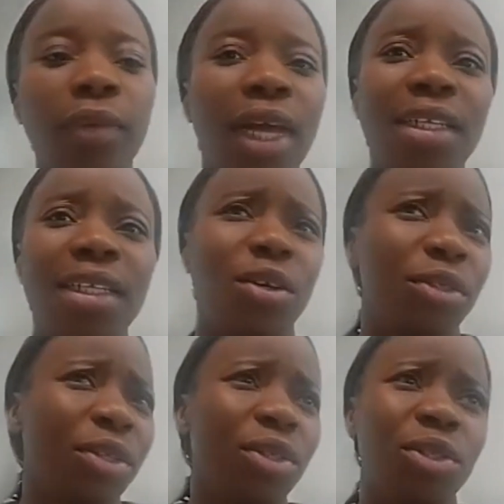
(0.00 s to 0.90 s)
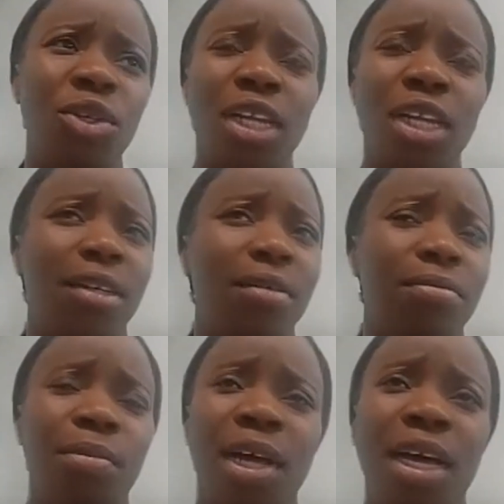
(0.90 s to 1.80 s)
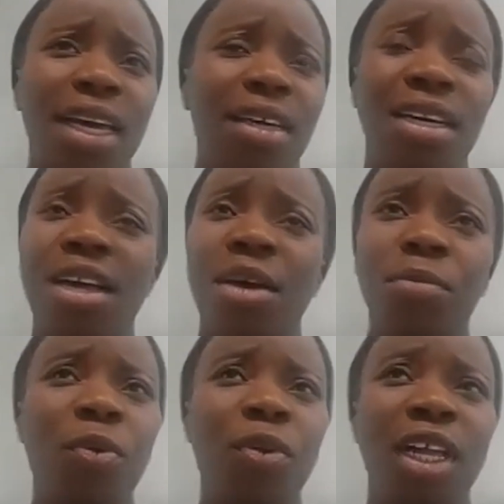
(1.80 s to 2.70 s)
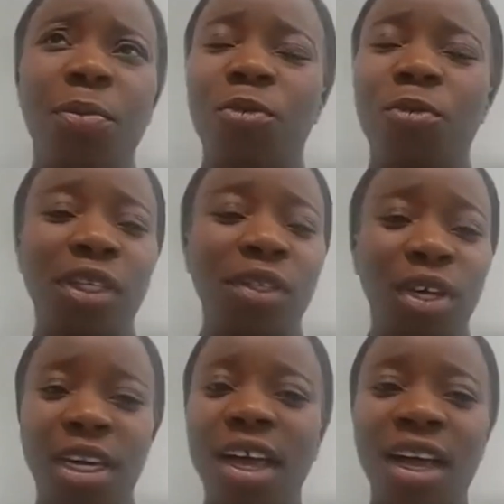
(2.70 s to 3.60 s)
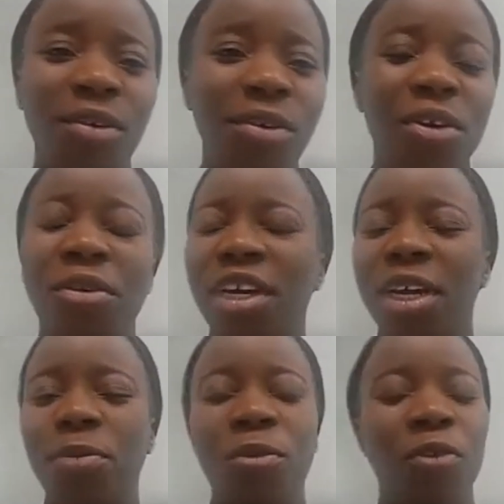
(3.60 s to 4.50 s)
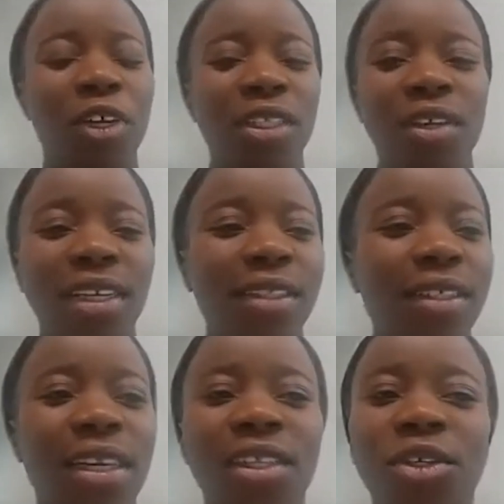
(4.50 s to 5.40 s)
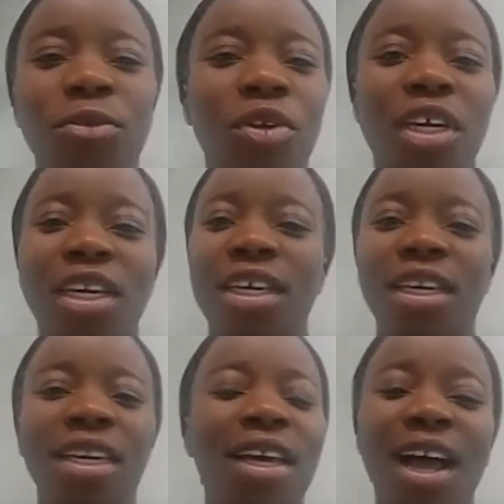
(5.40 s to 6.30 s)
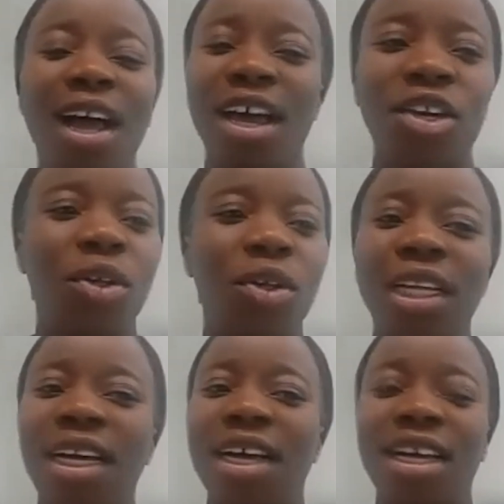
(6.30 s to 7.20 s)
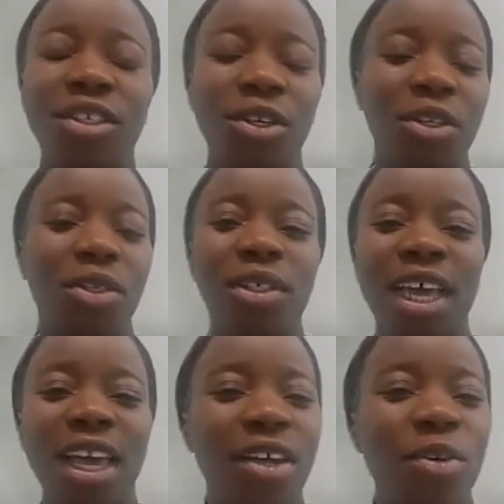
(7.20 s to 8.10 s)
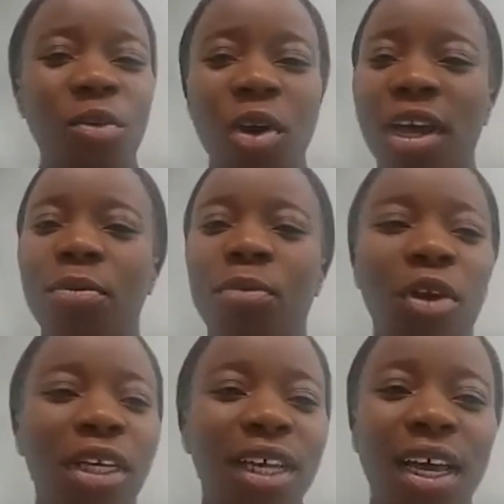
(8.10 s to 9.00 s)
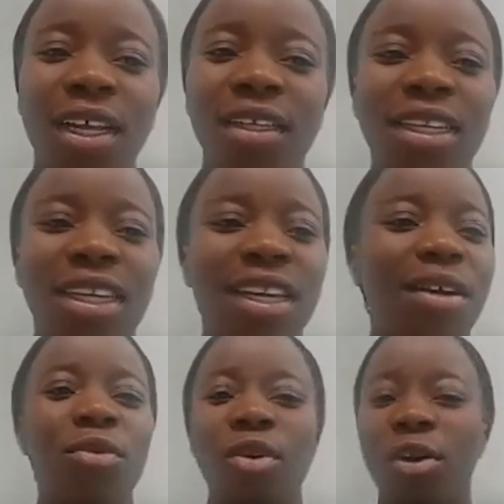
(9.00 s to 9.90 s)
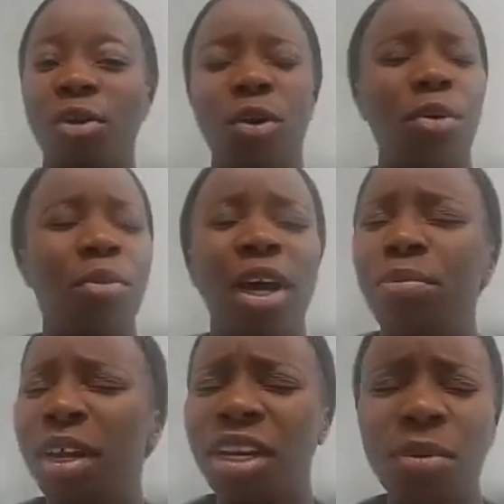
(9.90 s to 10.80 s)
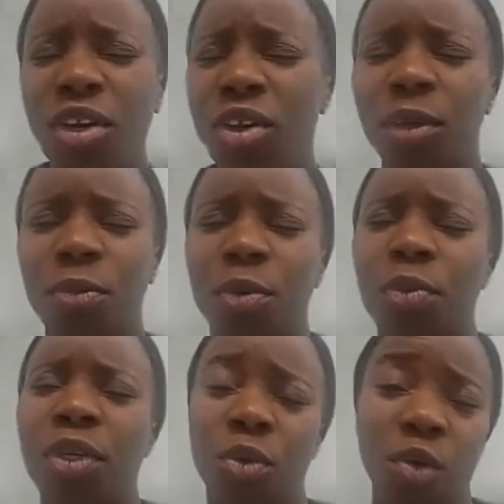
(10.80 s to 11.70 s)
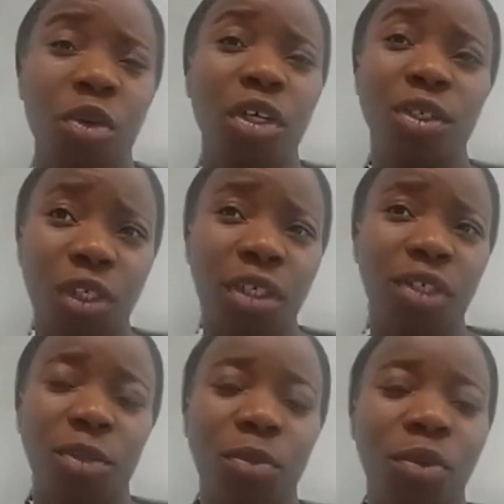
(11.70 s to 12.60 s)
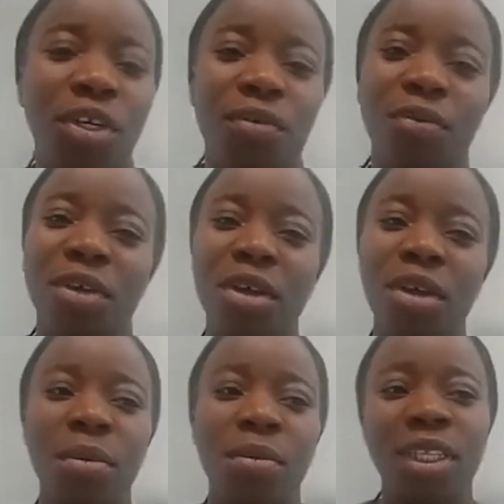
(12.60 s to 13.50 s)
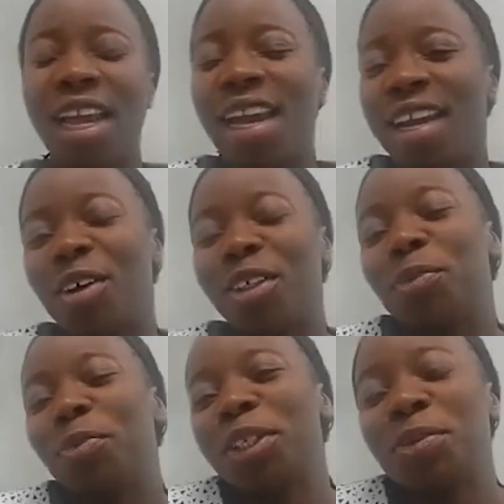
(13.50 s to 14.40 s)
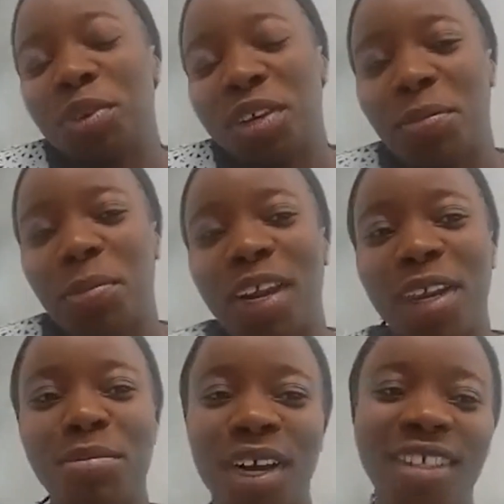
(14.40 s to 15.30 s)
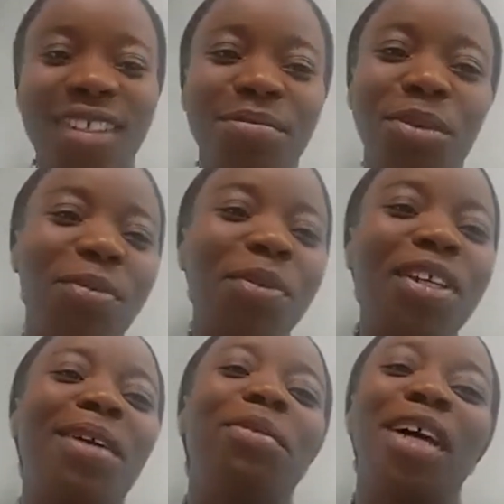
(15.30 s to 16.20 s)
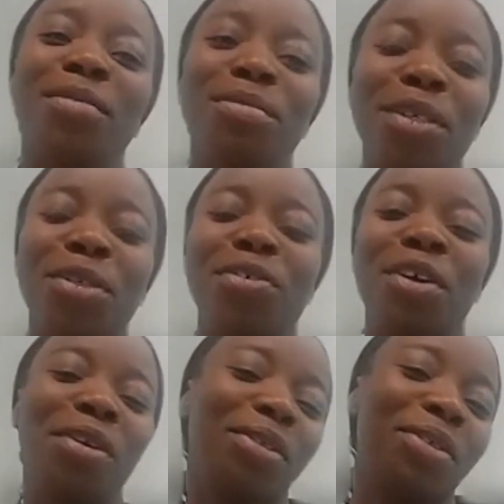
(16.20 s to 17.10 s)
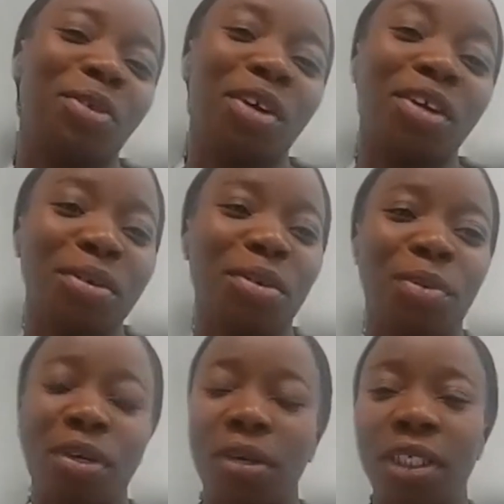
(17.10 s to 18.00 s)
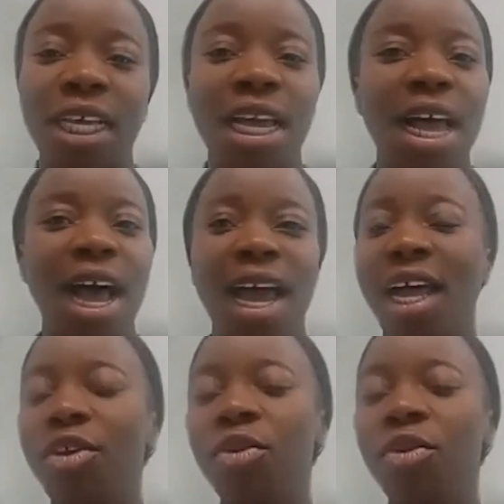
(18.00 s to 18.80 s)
And I was also taught by people like Professor Ikagore, Professor S.A. Lori, Ayola, Doctors Egwe, Praise Adeyemo, Arawamo, and many, many other people. They were really, really supportive. But then I was supposed to be doing applied maths, but even the applied maths was very theoretical because I had no